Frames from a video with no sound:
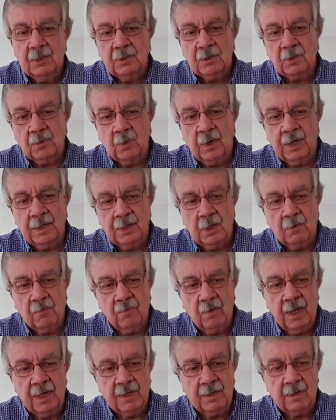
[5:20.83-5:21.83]
the way that
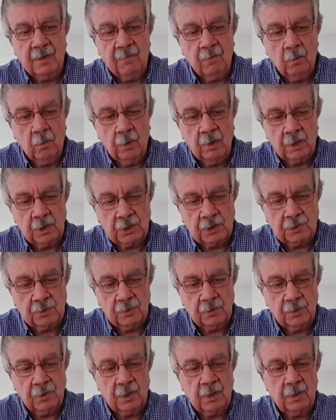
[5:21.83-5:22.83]
Raker works
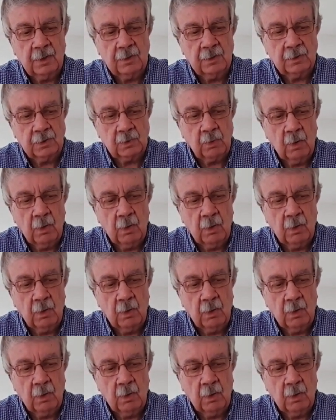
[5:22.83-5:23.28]
through the clues